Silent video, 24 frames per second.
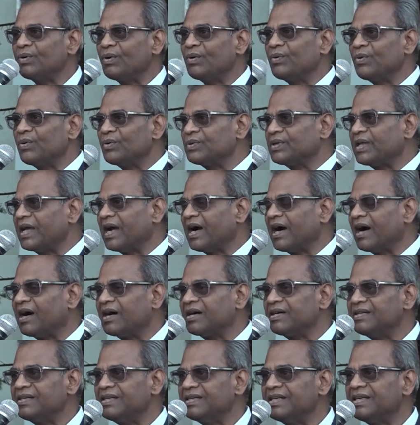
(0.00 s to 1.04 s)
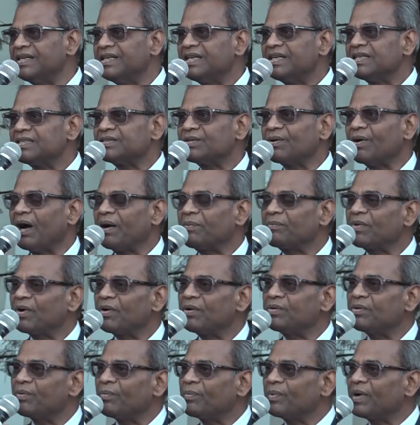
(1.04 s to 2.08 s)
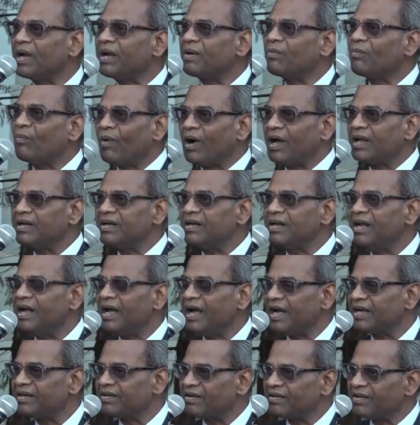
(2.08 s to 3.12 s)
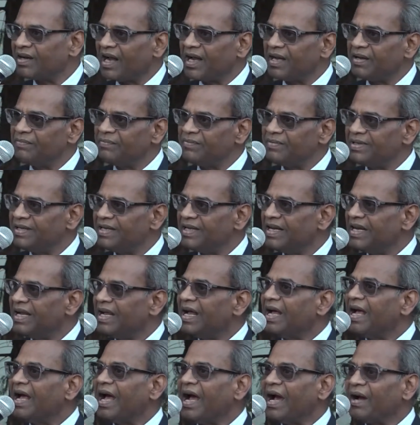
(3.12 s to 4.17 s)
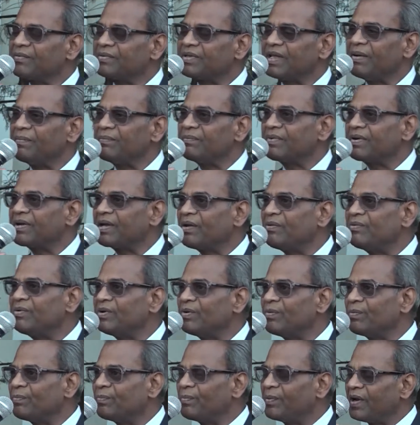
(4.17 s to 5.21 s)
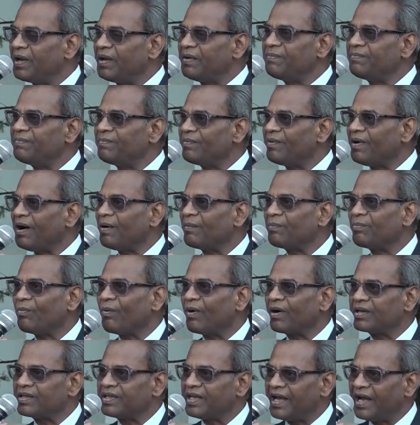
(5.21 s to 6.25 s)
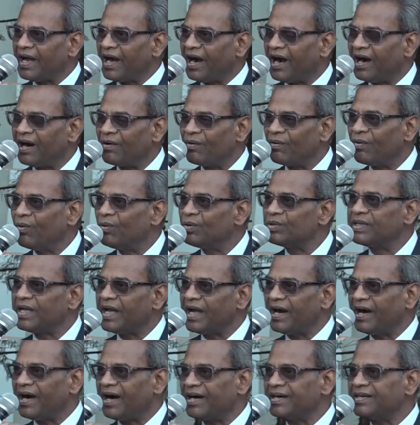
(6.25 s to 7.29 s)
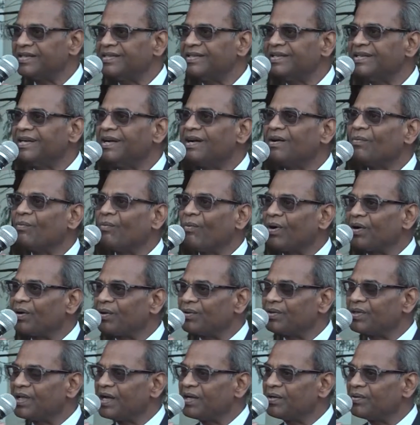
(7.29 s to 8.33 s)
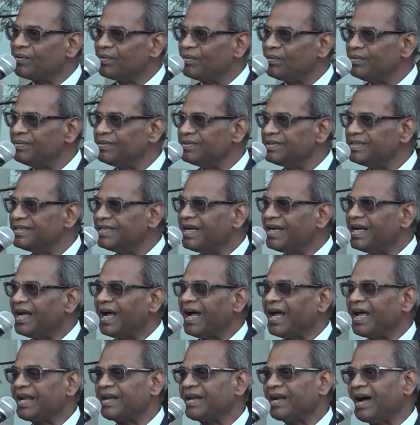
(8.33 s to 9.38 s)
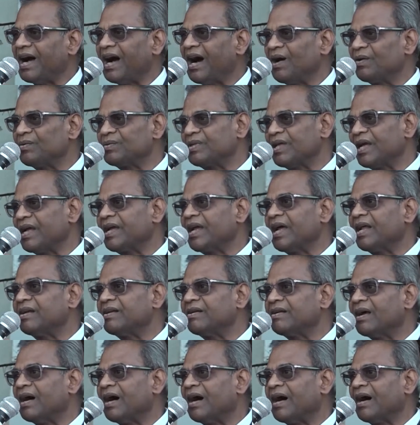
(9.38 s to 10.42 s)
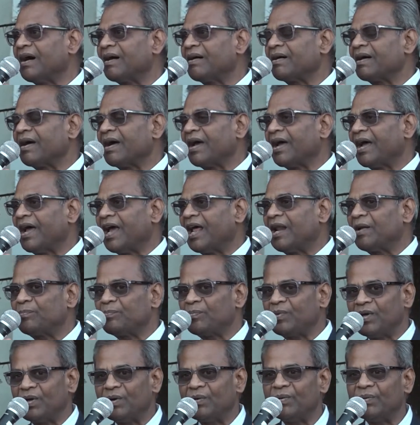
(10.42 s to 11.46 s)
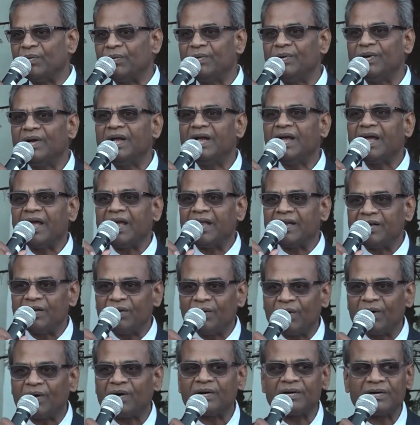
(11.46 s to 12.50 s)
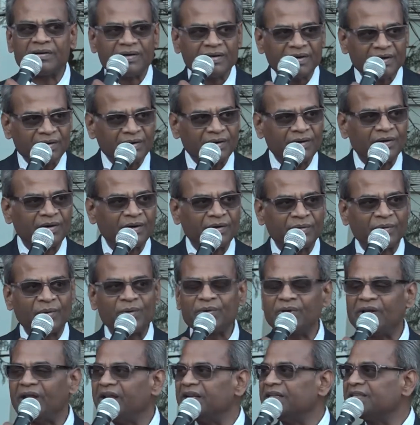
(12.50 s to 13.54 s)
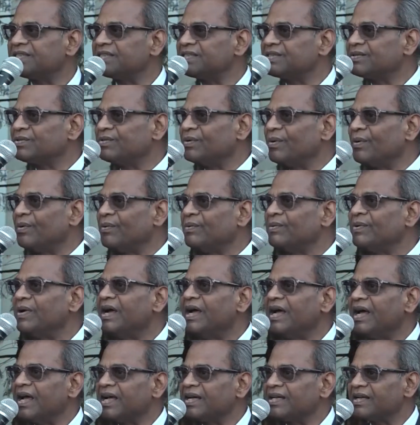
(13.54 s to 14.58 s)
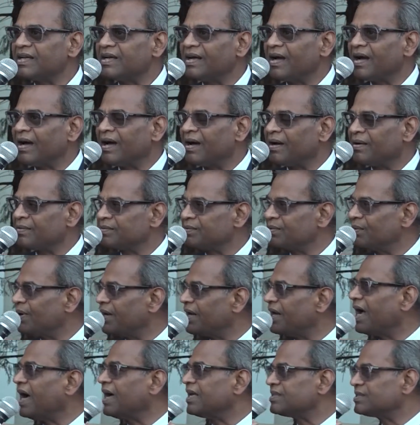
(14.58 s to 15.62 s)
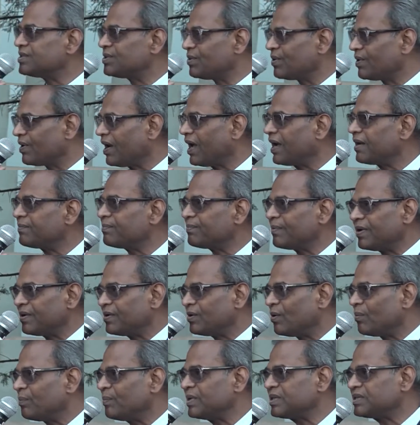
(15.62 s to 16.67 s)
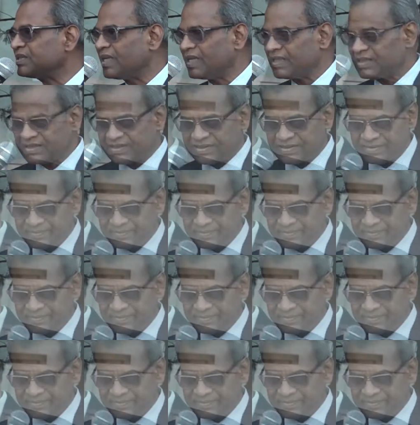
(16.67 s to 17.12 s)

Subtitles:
know who they are. So I'm going to bring one at a time, have them give you a brief of what they are, who they are, what do they do, and how they can help you in your routines to enhance your life and your business.